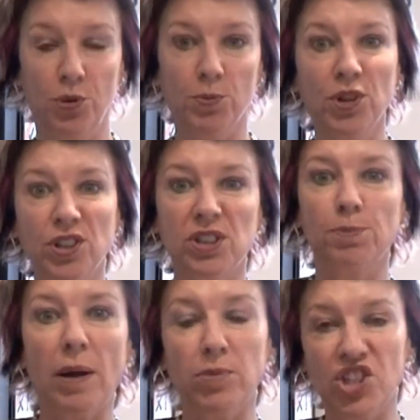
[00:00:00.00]
new books are
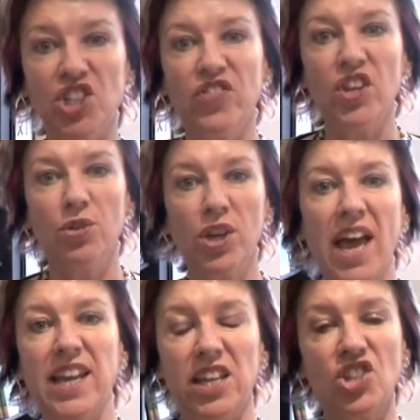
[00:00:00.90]
published in the
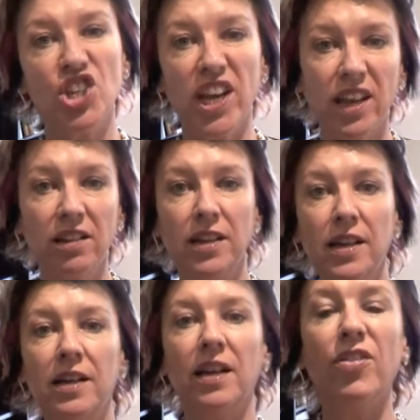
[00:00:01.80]
UK each year,
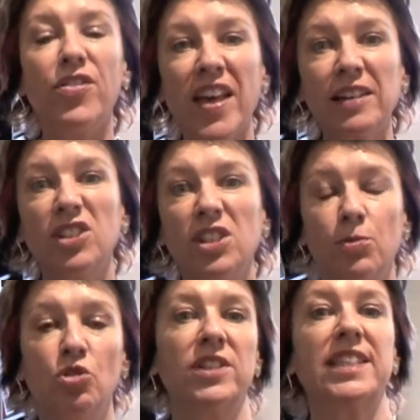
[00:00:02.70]
and thousands
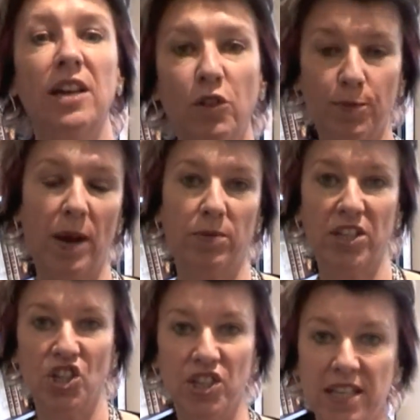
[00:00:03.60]
more are
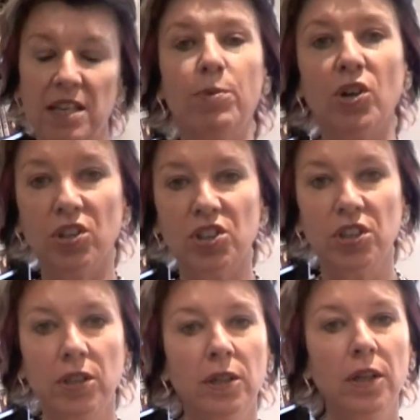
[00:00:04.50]
self-published as ebooks.
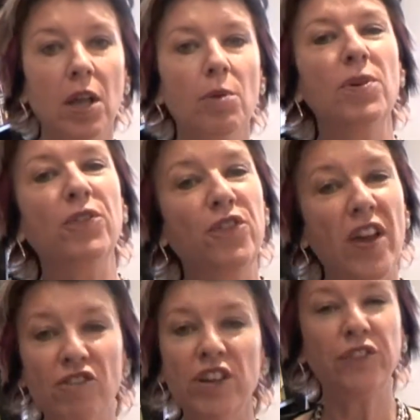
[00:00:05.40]
But
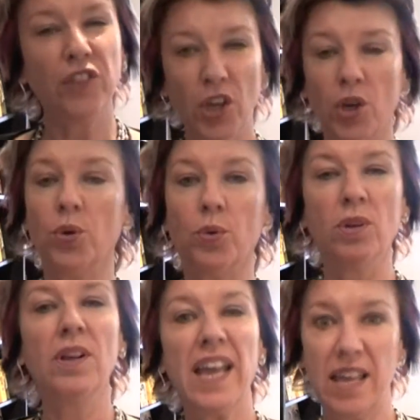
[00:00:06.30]
very few
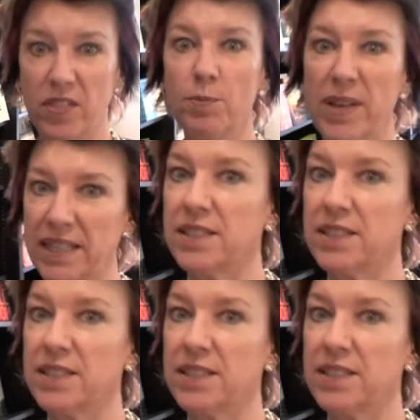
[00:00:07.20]
hit the big